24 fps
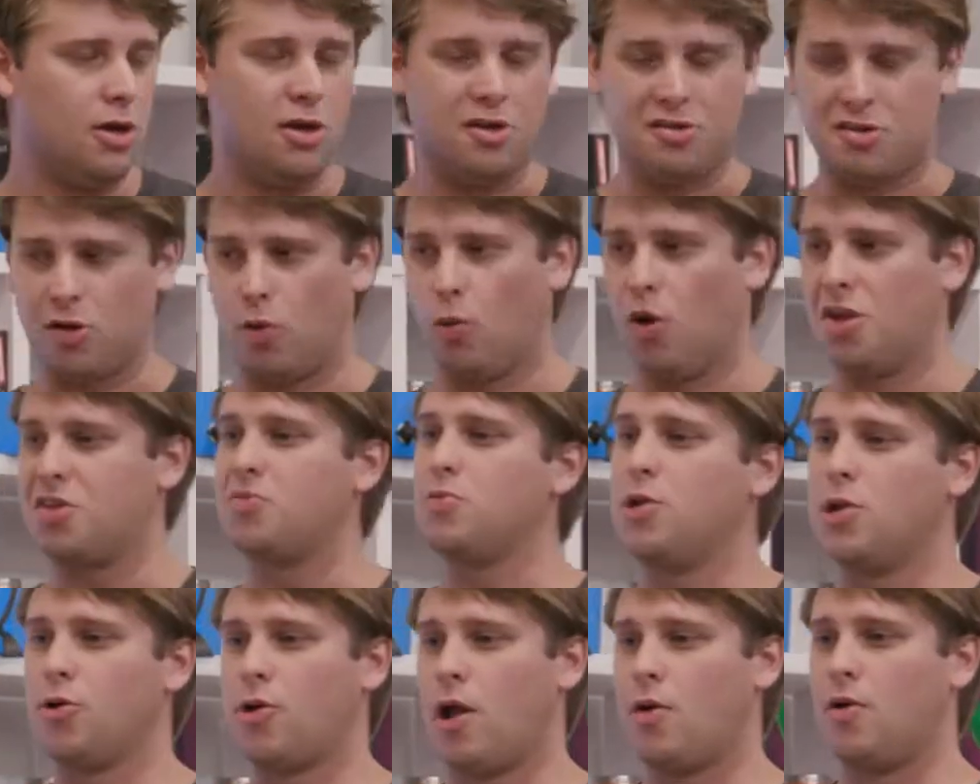So once
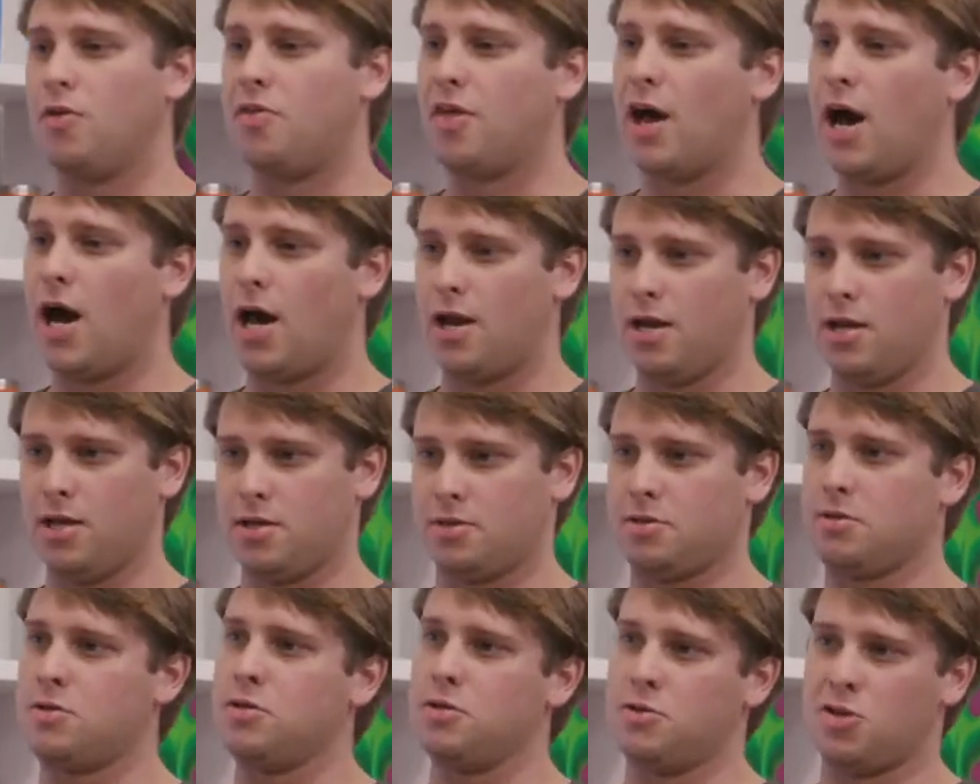we integrate with that,
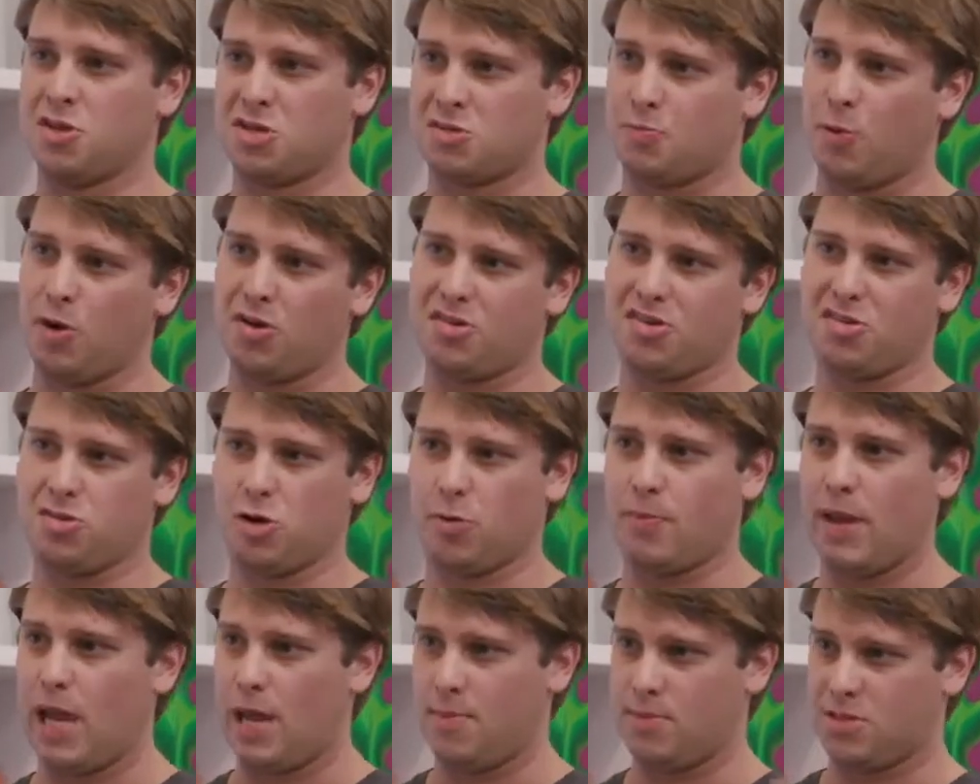it disperses
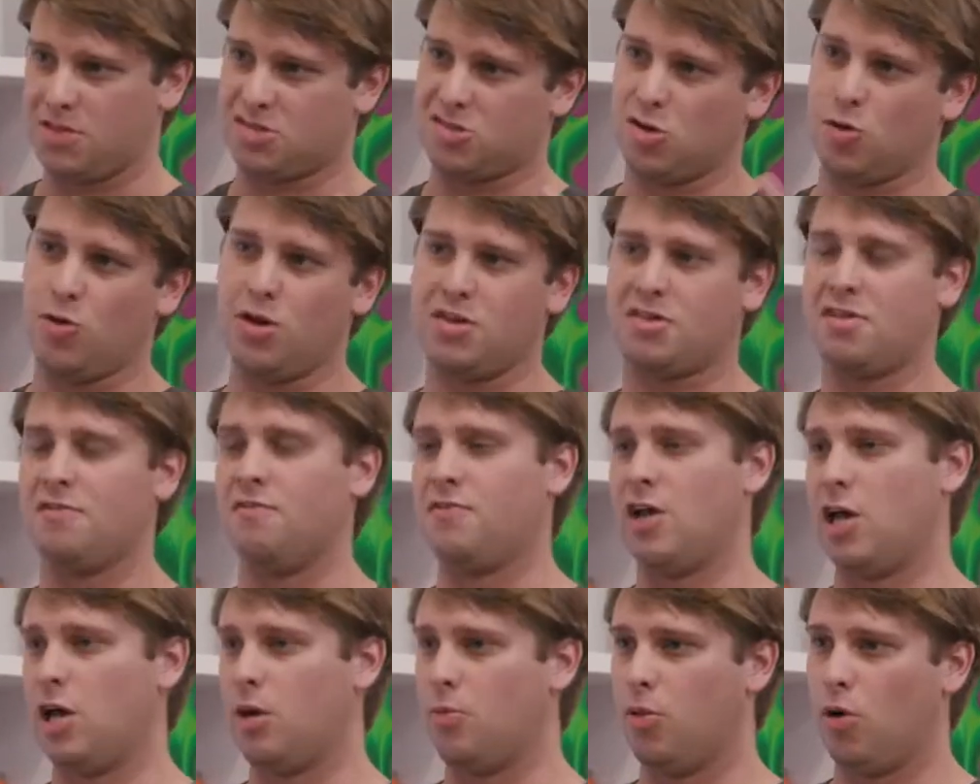your payment. So it's
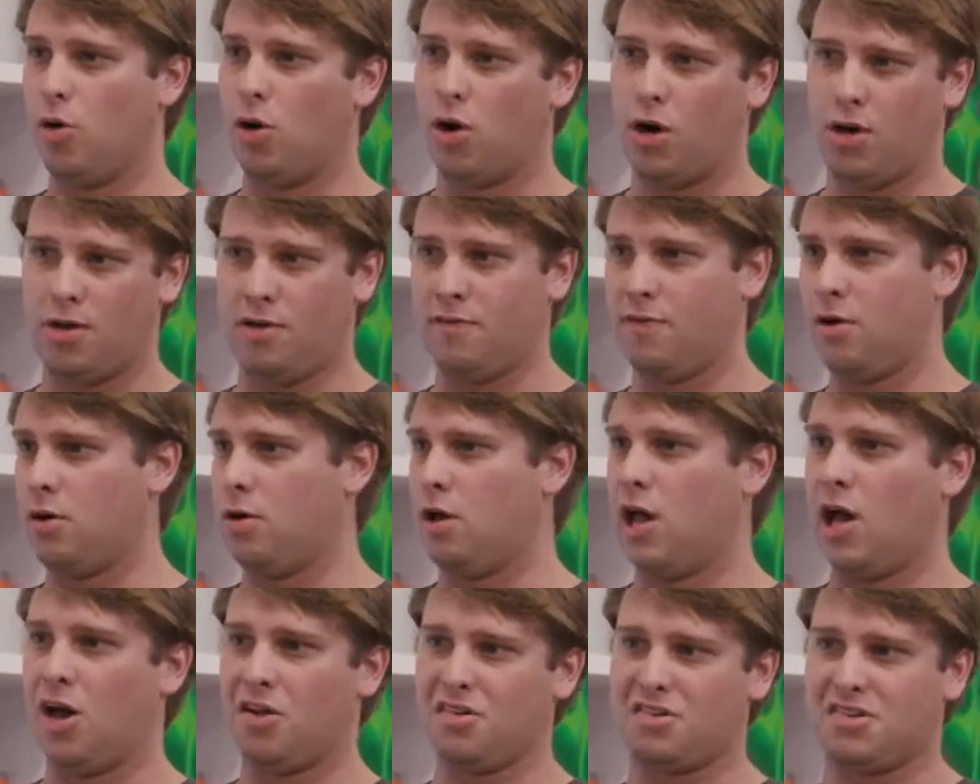available
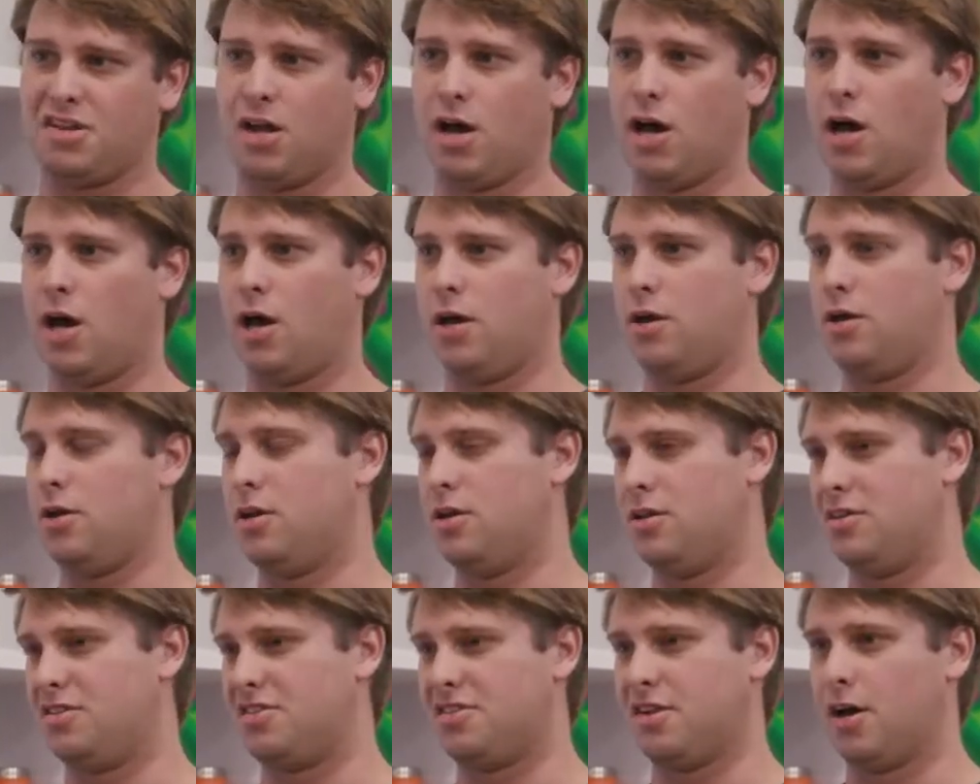outside,
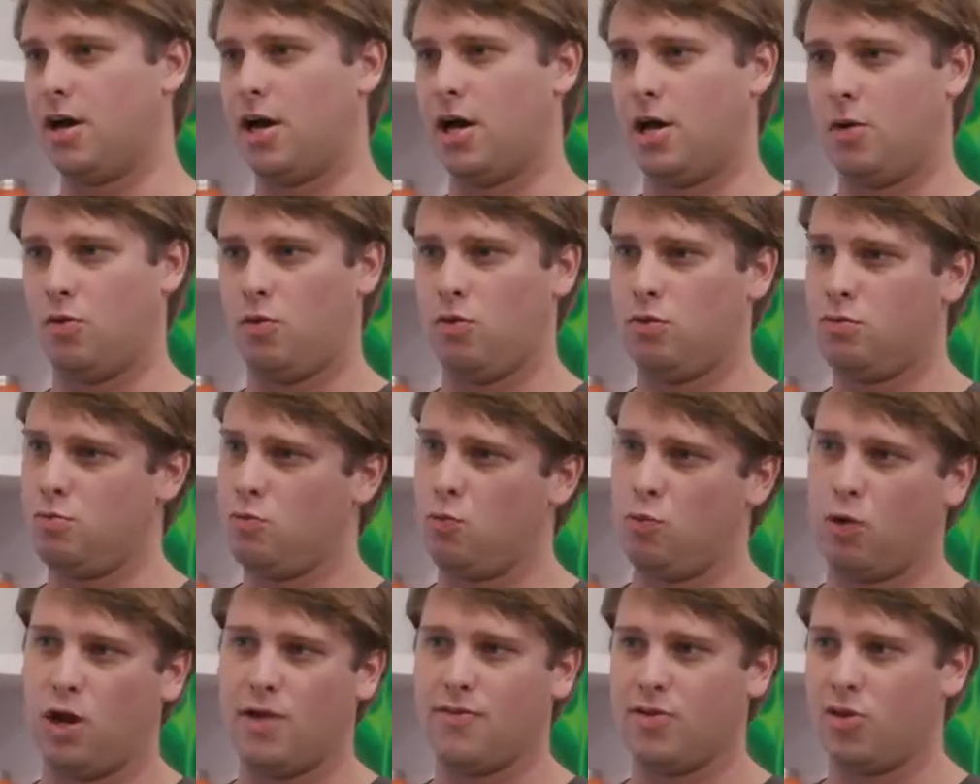inside,
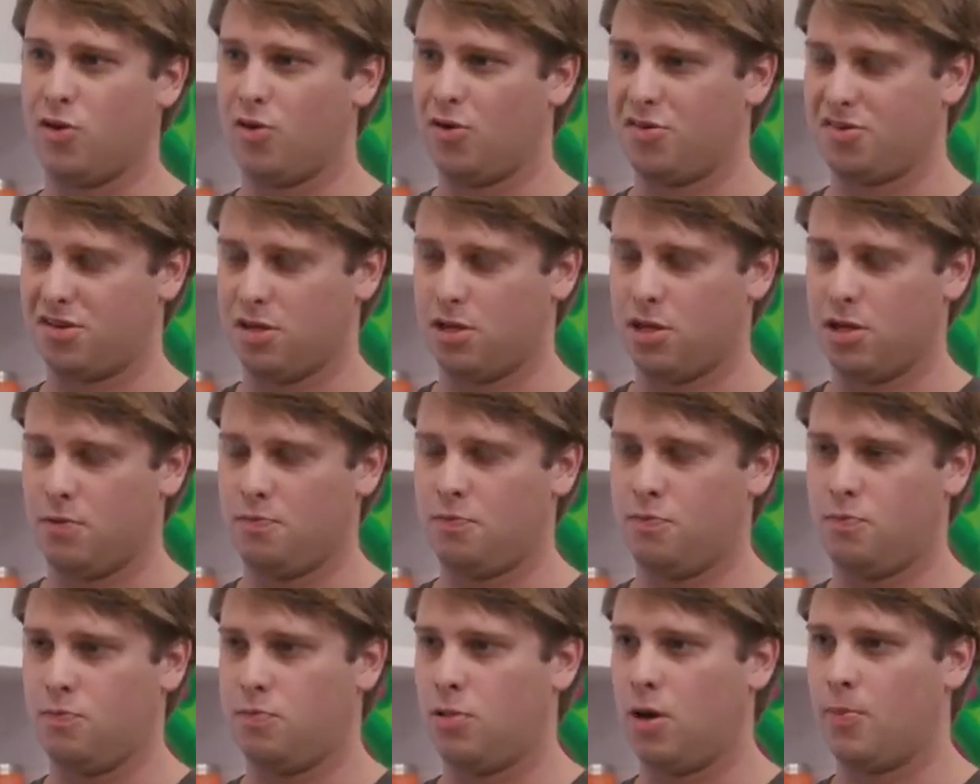wherever there's a
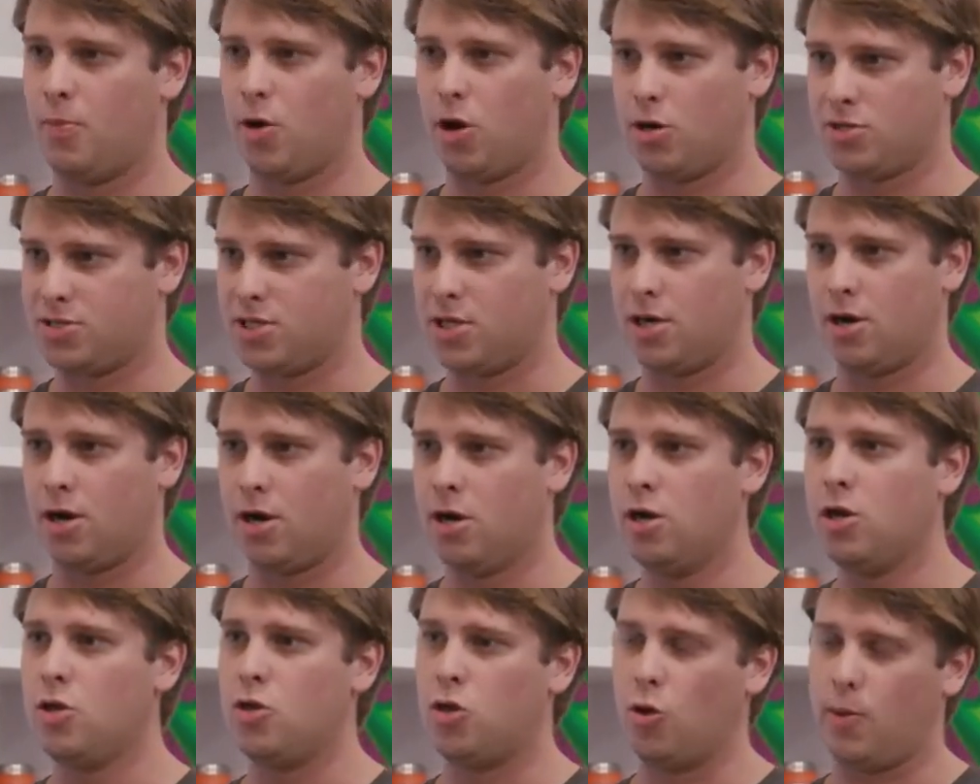bartender,
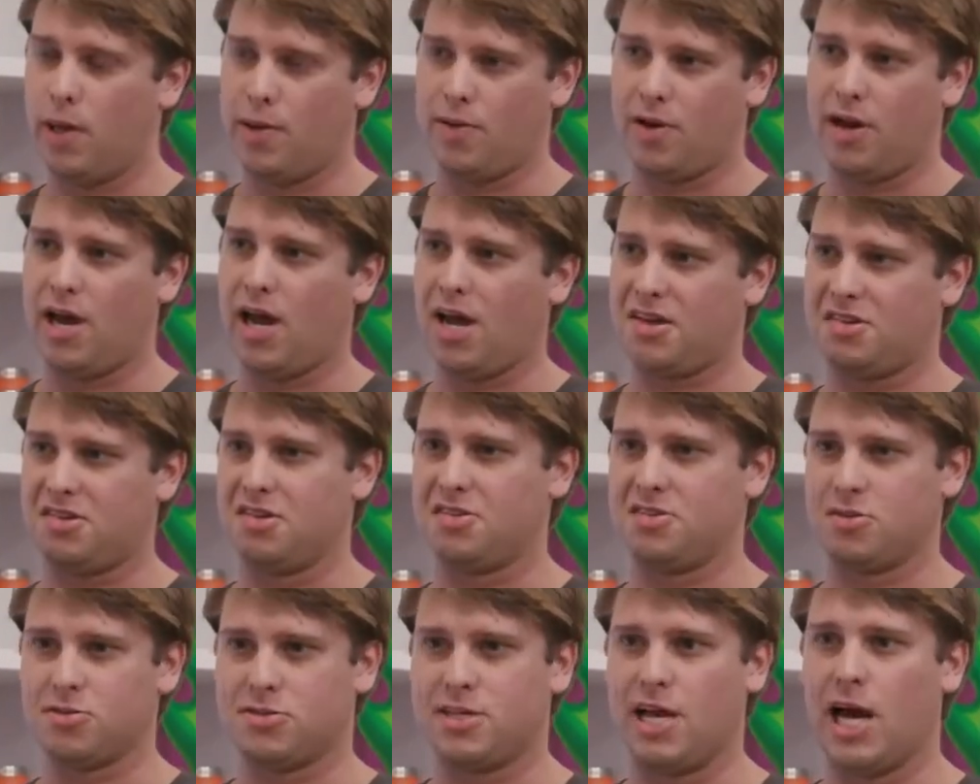they'll be able to
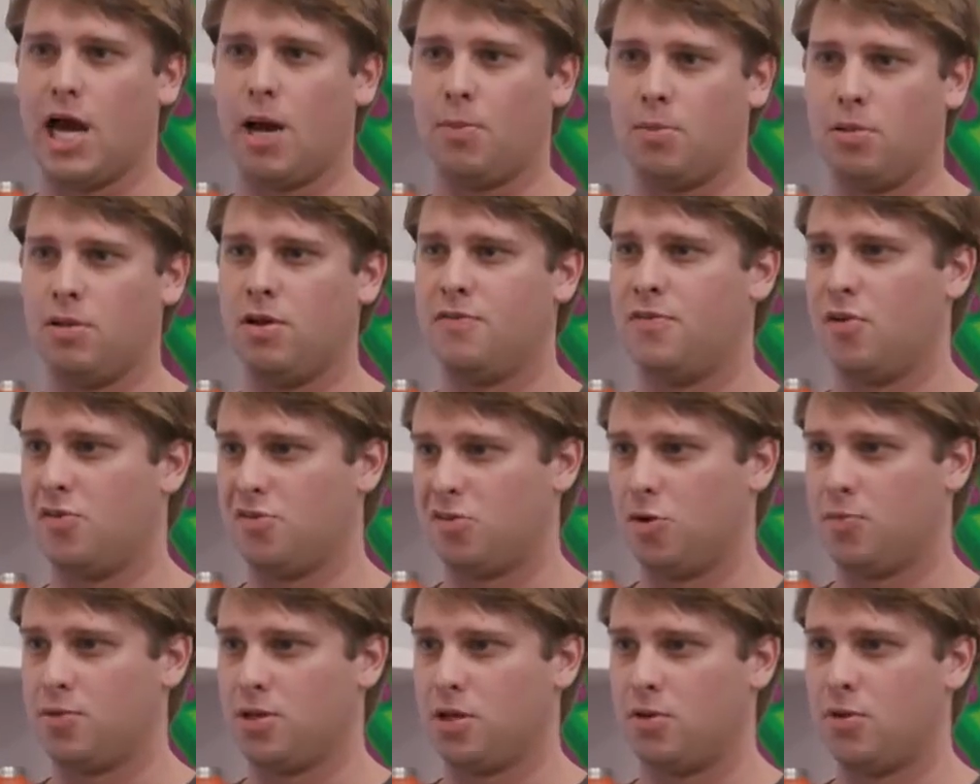access your tab if it was
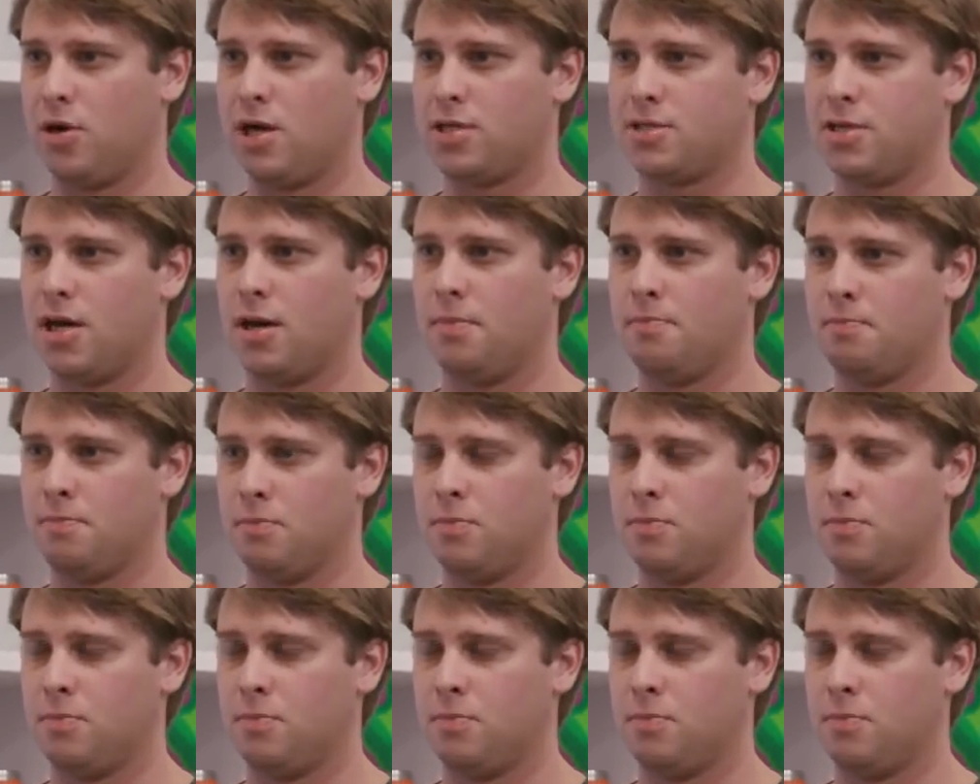open on Radtab.